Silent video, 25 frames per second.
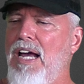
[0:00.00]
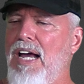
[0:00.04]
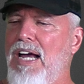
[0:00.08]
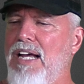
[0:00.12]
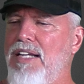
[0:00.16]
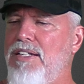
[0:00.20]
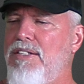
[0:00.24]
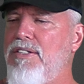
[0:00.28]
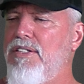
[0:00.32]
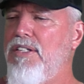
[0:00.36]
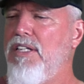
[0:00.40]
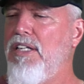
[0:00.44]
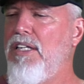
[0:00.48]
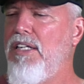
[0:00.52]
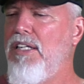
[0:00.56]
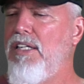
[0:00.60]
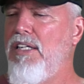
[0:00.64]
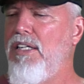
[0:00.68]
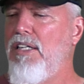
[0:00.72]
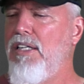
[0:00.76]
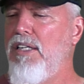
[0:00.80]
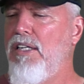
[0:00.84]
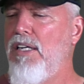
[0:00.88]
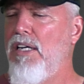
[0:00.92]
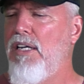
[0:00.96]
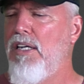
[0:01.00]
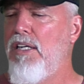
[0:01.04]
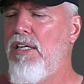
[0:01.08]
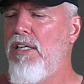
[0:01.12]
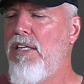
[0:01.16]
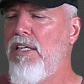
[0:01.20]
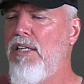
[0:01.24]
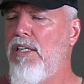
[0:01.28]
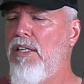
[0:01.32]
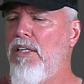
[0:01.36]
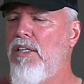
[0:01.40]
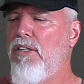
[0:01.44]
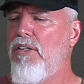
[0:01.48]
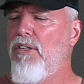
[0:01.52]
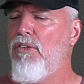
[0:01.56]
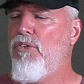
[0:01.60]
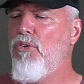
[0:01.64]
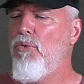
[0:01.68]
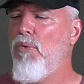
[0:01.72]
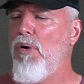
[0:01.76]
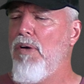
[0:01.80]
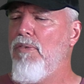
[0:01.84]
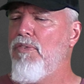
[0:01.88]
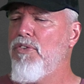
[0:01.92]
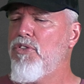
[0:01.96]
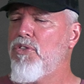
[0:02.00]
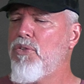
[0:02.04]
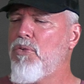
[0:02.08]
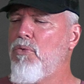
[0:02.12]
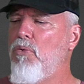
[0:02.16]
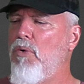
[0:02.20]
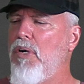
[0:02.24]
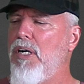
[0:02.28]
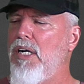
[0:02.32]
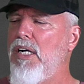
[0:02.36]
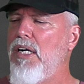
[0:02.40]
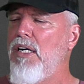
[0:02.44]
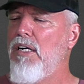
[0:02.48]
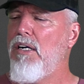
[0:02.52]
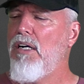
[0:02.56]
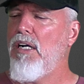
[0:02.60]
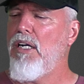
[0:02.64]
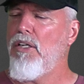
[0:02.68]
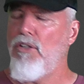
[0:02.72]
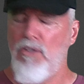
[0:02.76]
I see, do we have a square?